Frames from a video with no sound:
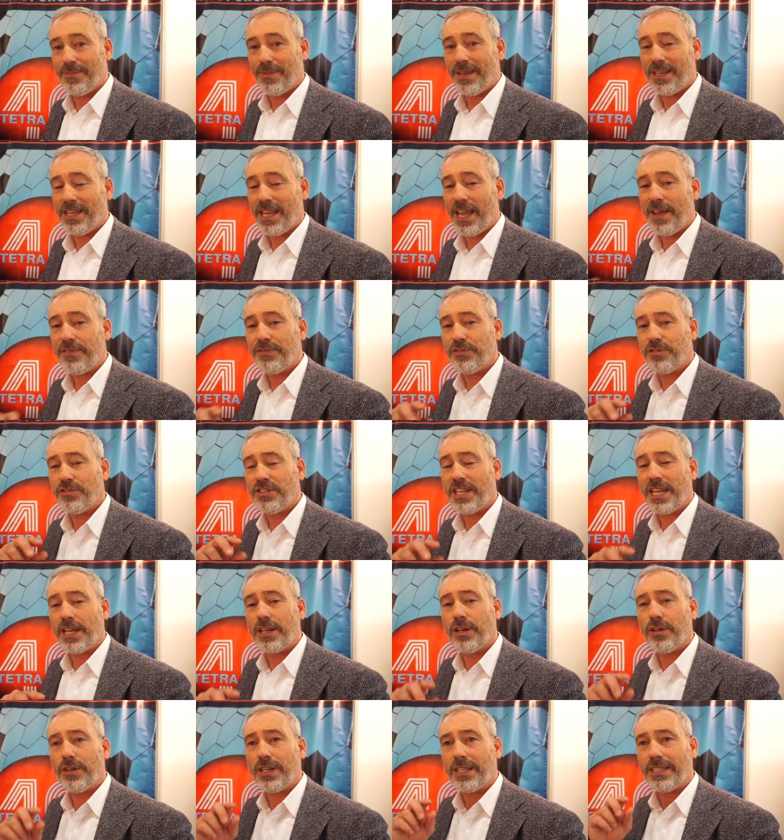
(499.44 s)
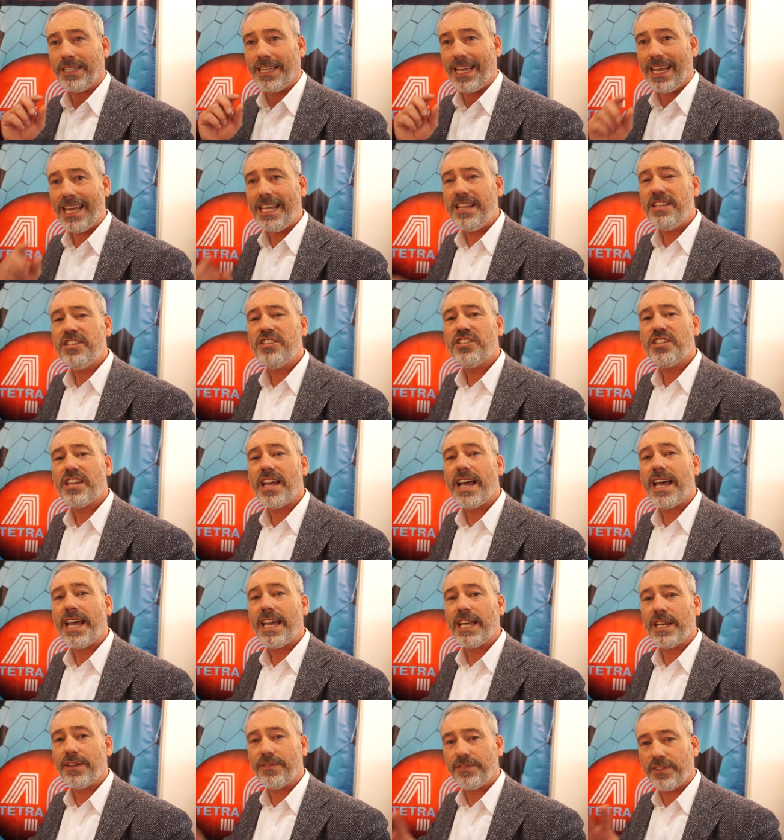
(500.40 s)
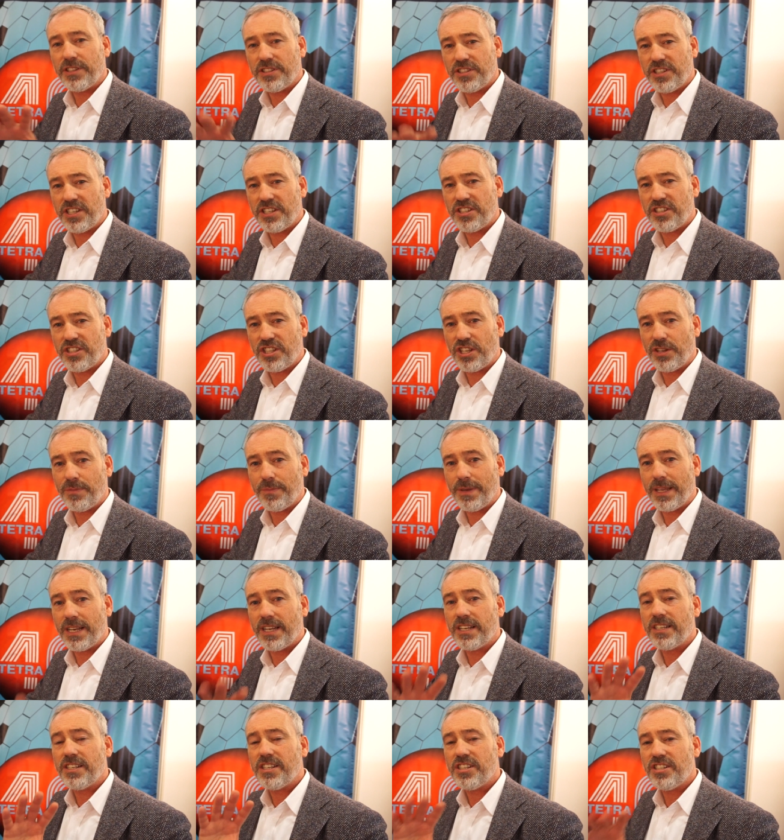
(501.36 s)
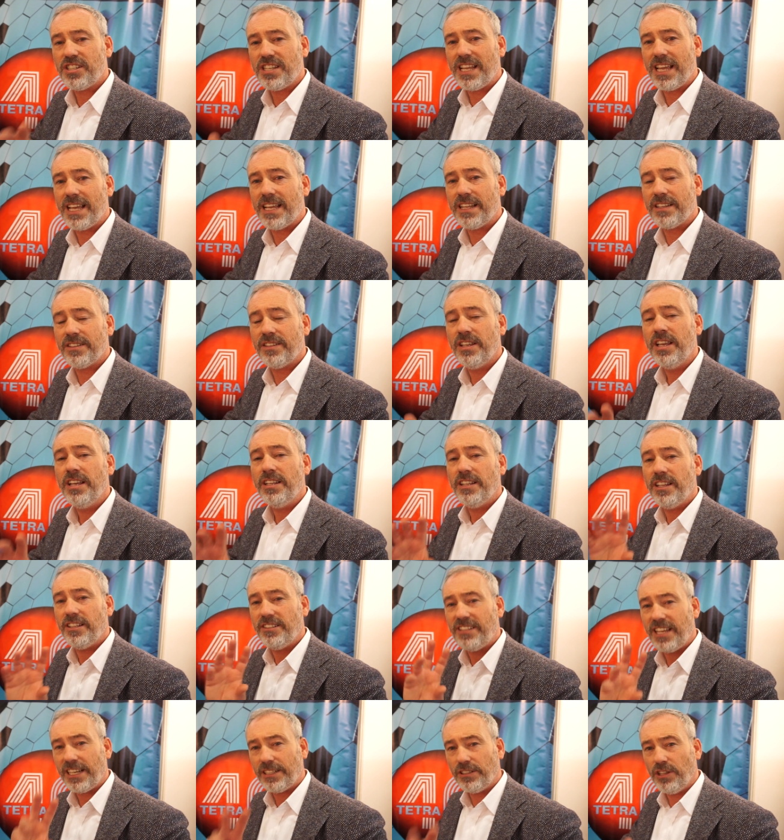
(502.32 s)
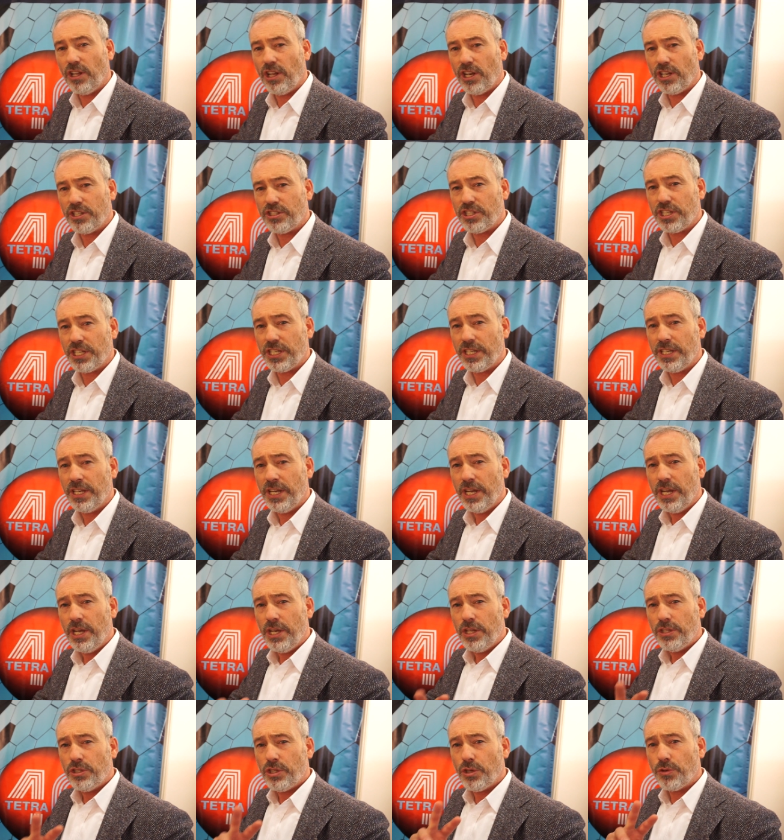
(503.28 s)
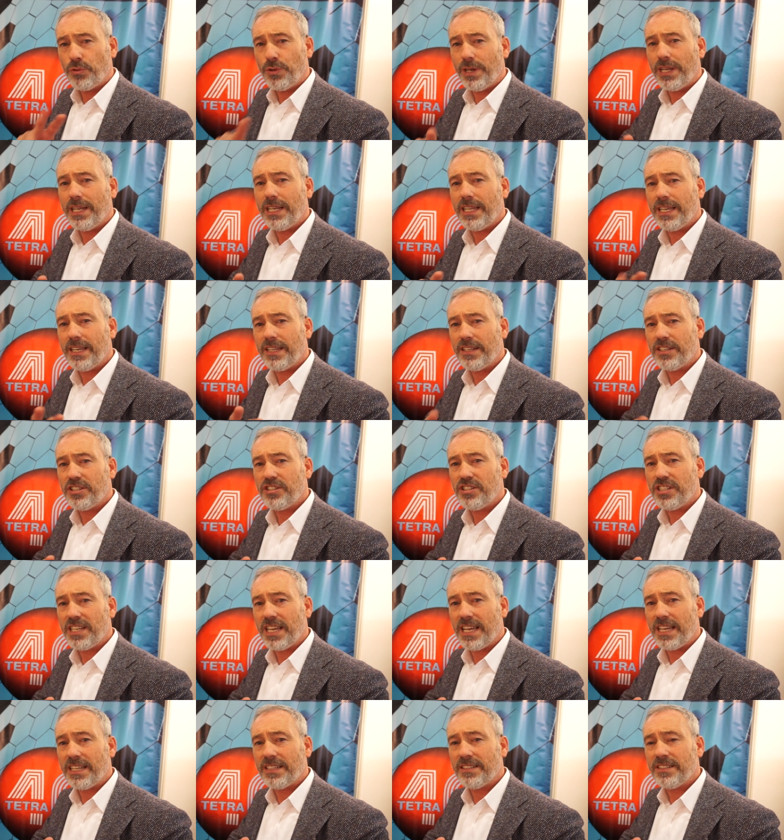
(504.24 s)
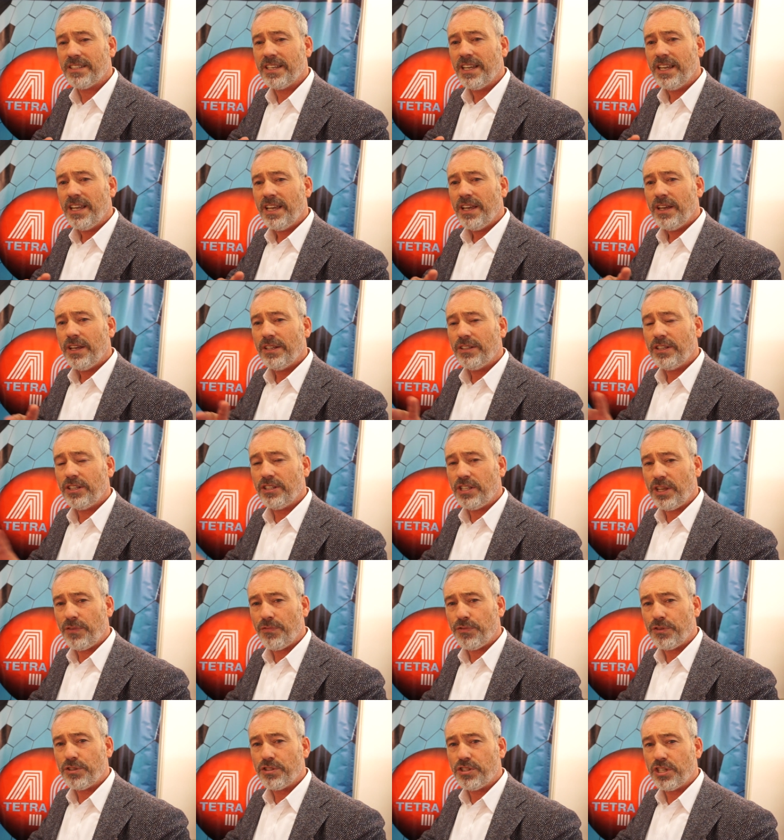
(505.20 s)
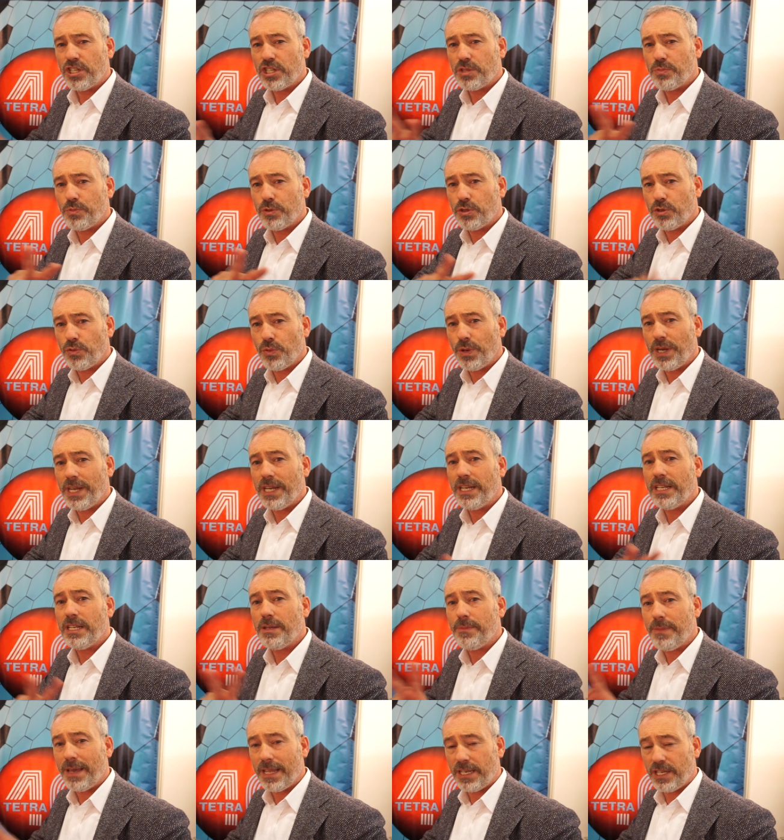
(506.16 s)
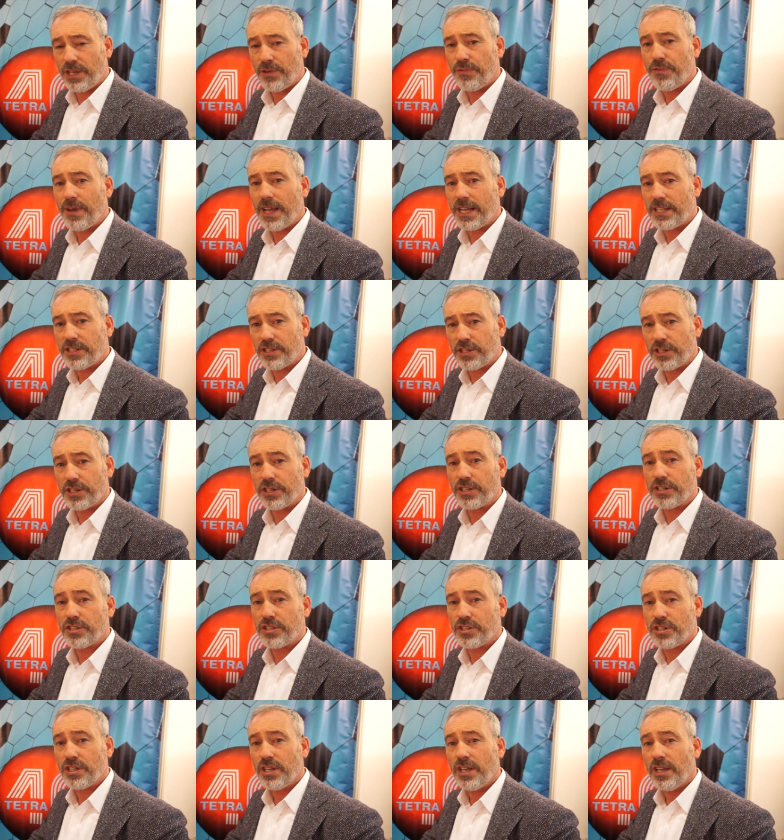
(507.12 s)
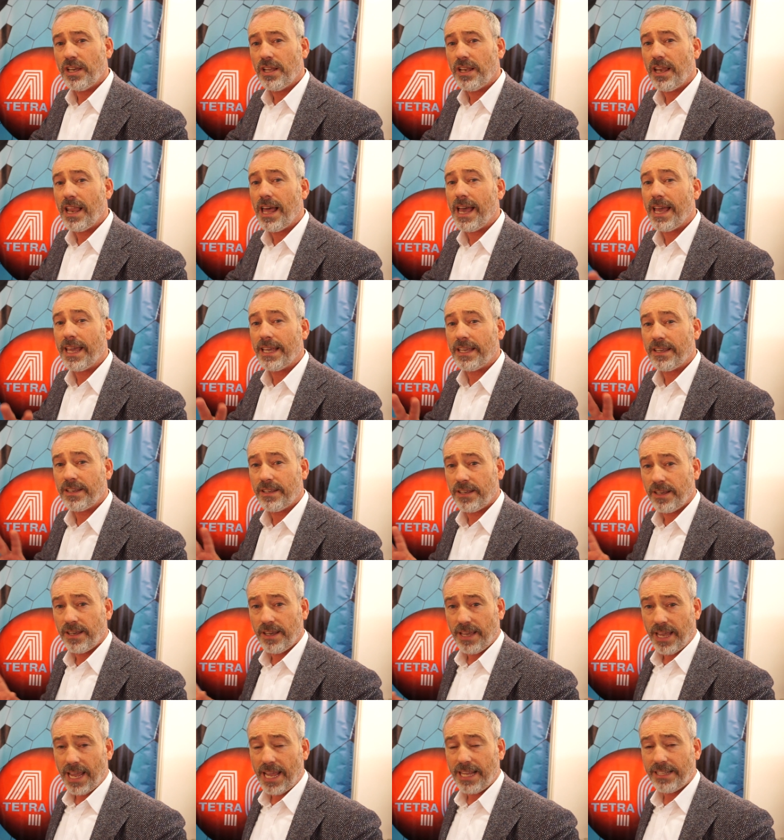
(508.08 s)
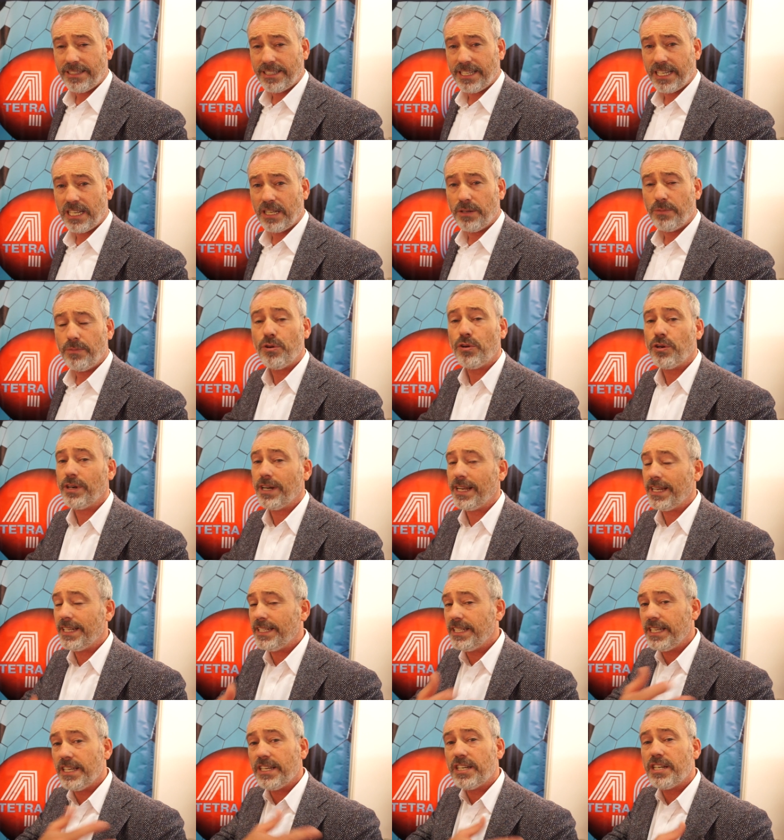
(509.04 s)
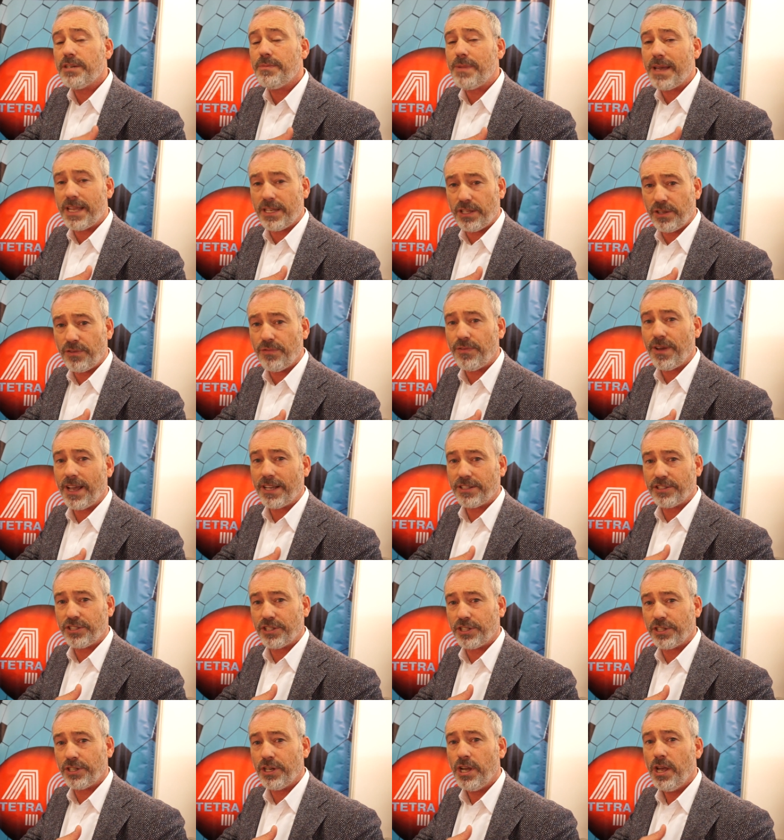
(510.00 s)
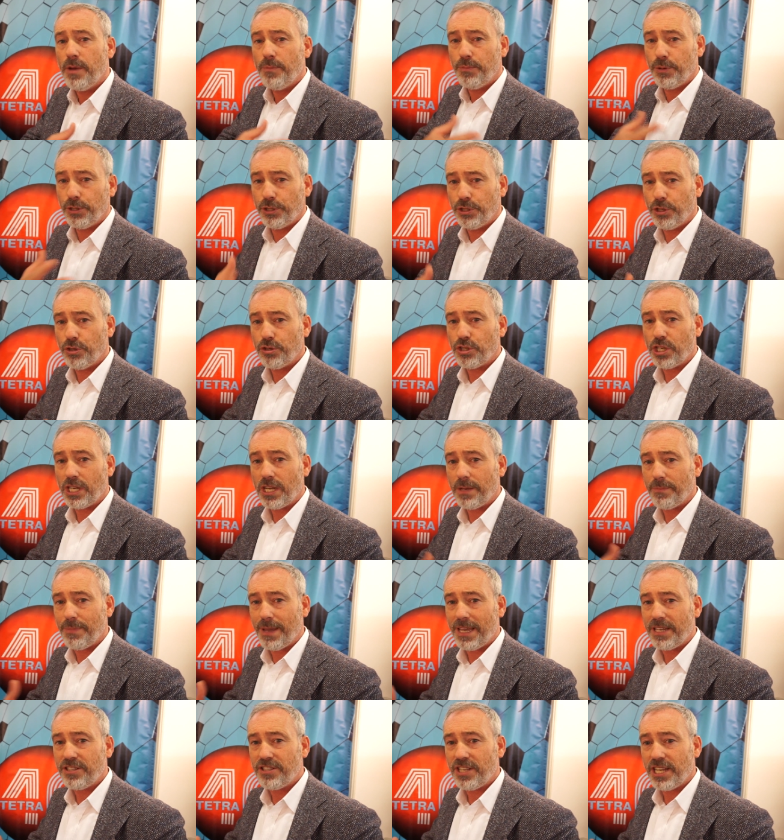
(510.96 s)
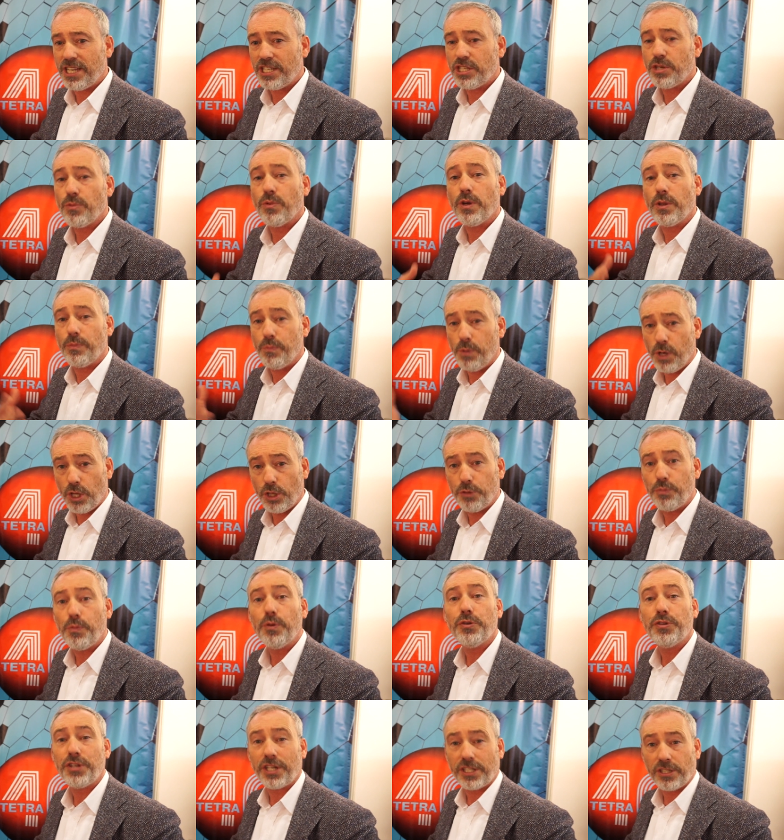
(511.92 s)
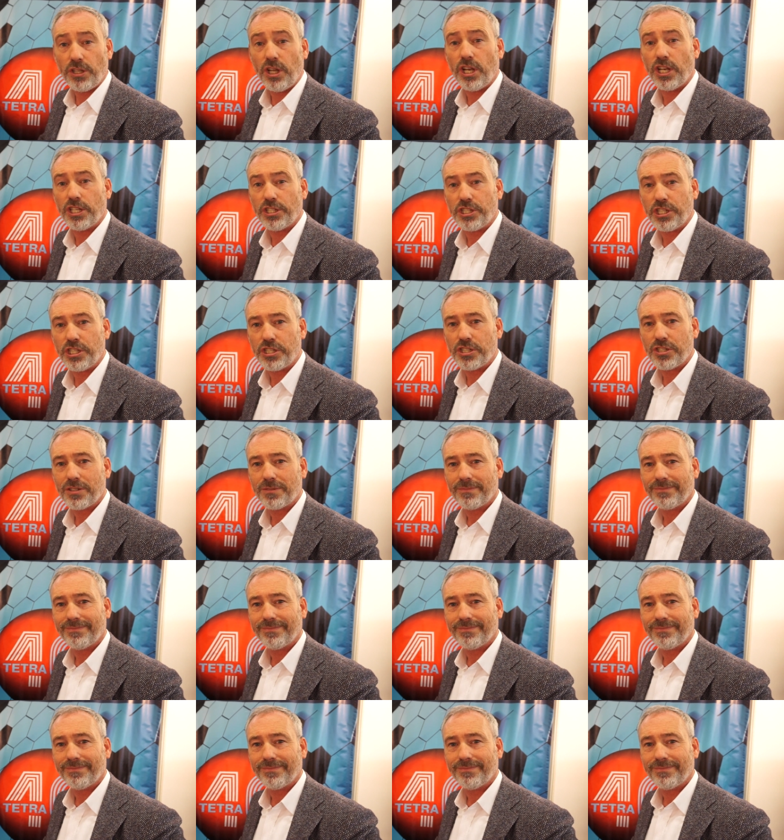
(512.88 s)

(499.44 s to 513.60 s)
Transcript: And you have to take a look at the inside of the system and understand the technology to really understand the differences between the manufacturers, like Atom or any other manufacturer producing a base station with multiple technologies.